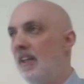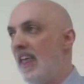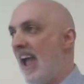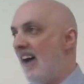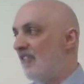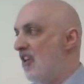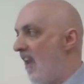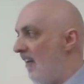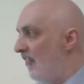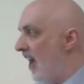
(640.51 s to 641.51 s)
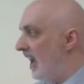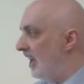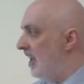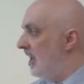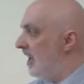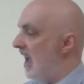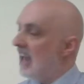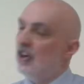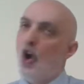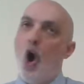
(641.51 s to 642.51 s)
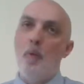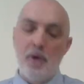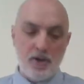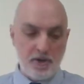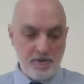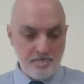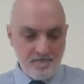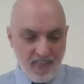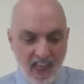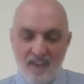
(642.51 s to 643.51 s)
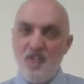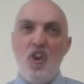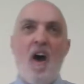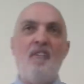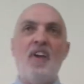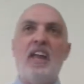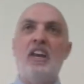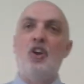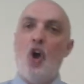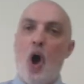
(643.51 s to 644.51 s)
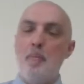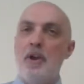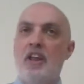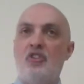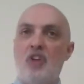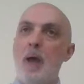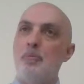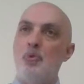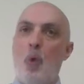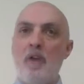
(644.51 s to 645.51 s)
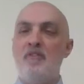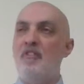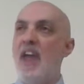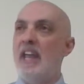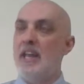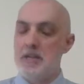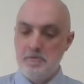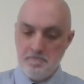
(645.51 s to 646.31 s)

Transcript: They have nothing in common. They have nothing in common except one thing.